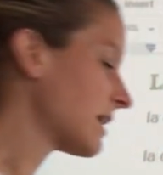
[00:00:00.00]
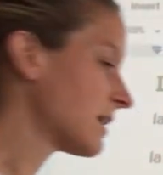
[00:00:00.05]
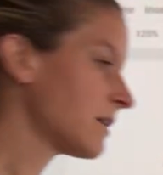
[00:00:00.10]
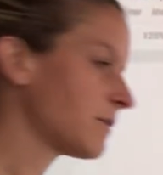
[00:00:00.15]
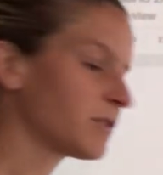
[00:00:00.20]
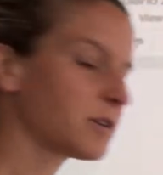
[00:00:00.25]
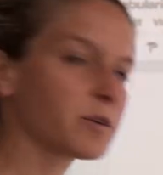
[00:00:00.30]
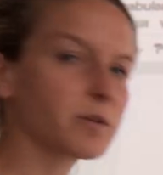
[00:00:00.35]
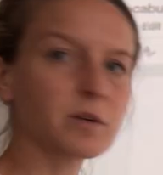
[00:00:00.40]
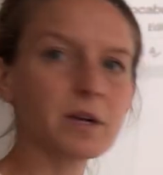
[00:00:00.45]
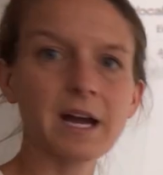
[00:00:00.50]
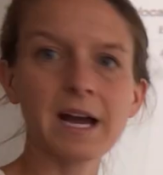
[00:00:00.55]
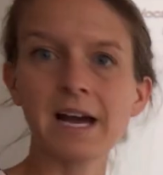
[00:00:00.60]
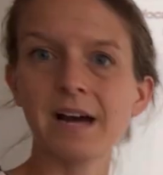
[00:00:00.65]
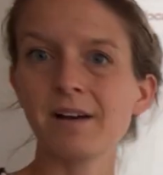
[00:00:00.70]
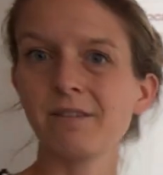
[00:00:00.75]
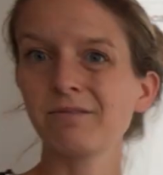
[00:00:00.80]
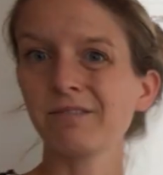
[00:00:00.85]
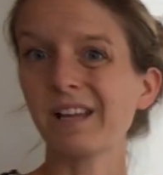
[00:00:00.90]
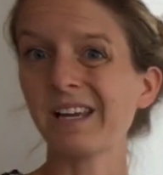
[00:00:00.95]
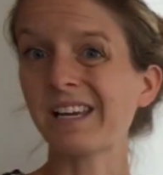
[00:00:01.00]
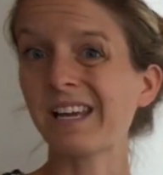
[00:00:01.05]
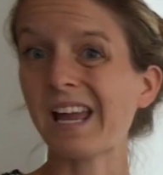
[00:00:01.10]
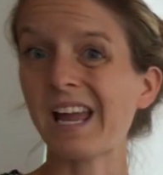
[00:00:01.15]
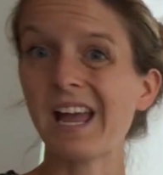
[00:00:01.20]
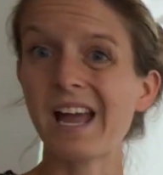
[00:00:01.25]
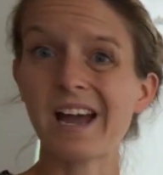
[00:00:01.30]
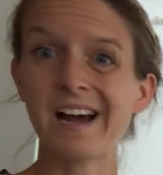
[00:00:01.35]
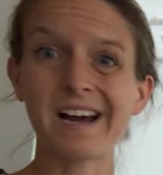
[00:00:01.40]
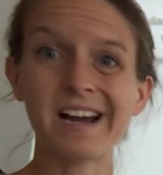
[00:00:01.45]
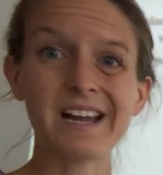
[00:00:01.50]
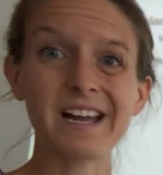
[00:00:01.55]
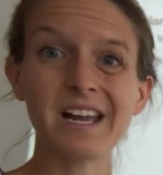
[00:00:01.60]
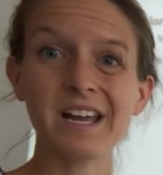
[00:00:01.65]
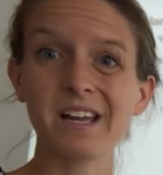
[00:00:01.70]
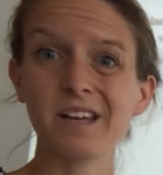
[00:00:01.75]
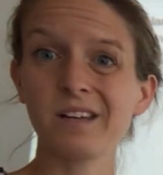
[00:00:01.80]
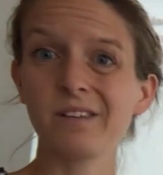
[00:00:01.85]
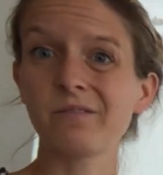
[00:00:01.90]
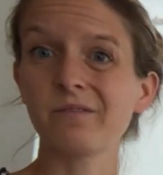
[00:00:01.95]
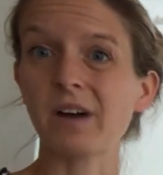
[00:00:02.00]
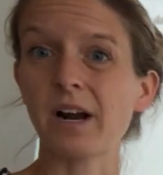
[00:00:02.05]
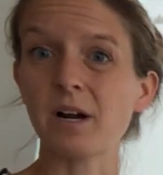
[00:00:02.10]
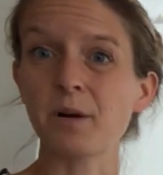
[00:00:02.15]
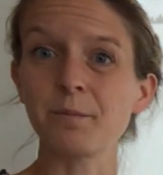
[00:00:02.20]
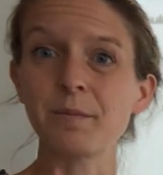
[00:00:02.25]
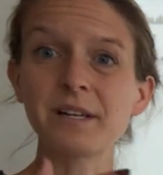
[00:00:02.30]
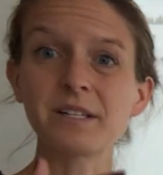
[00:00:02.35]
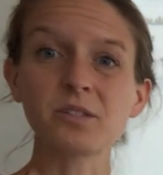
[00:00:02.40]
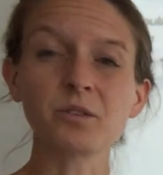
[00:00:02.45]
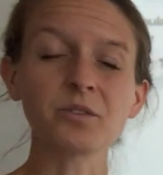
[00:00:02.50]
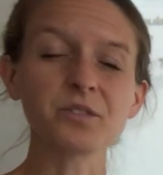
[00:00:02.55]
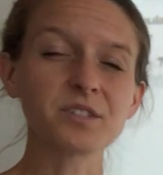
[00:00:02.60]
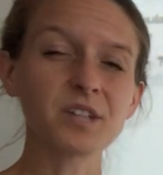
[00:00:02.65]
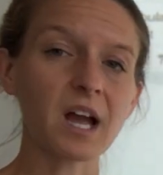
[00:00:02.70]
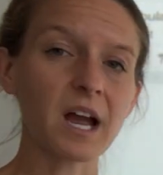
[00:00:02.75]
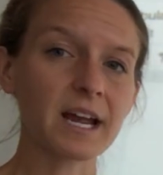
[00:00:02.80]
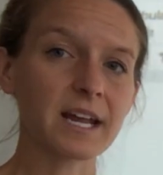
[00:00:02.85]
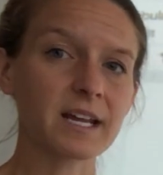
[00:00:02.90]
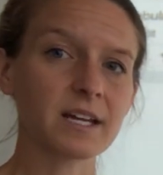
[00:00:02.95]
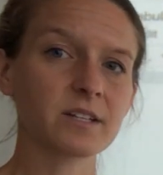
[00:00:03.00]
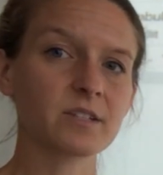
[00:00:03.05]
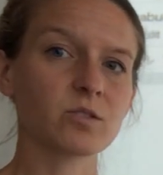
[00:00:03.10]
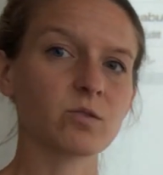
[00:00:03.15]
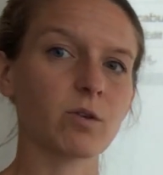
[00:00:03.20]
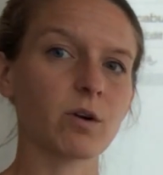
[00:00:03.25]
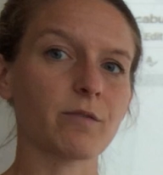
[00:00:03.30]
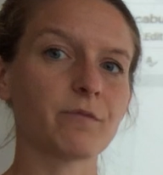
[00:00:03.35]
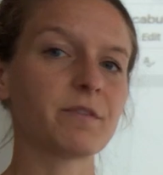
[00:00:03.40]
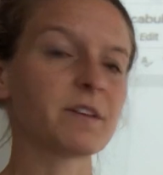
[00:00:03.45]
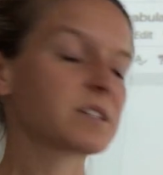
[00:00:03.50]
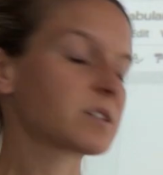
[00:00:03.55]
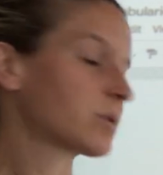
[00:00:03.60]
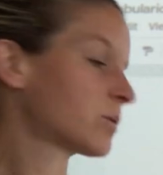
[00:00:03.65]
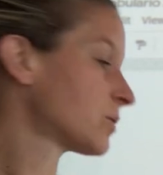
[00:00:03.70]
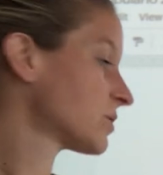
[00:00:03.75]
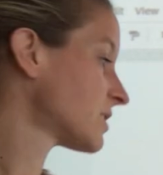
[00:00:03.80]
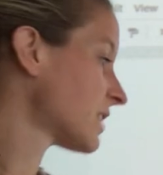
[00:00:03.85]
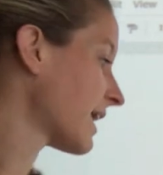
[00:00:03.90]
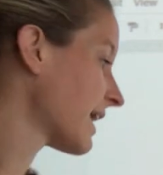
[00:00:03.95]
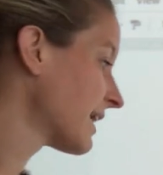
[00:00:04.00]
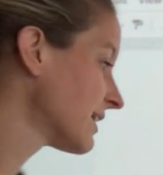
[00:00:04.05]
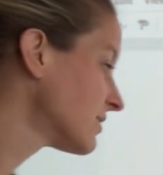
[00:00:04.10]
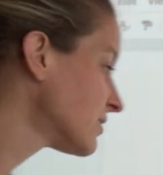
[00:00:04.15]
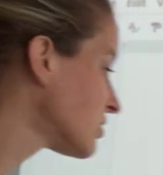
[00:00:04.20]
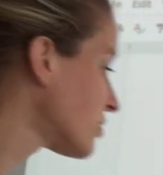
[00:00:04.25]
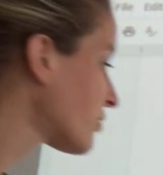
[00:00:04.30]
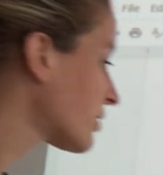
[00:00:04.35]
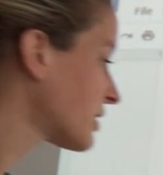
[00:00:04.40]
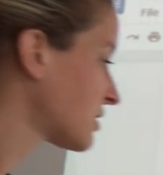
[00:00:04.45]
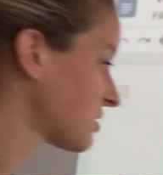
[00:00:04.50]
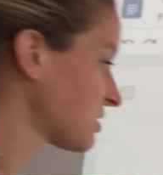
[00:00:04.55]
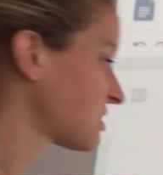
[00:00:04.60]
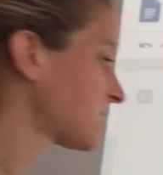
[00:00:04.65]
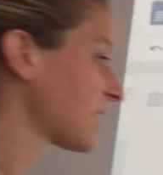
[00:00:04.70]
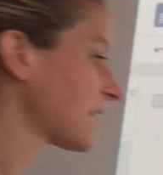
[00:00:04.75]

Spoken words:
And if you have like environmental science or physical science, you can just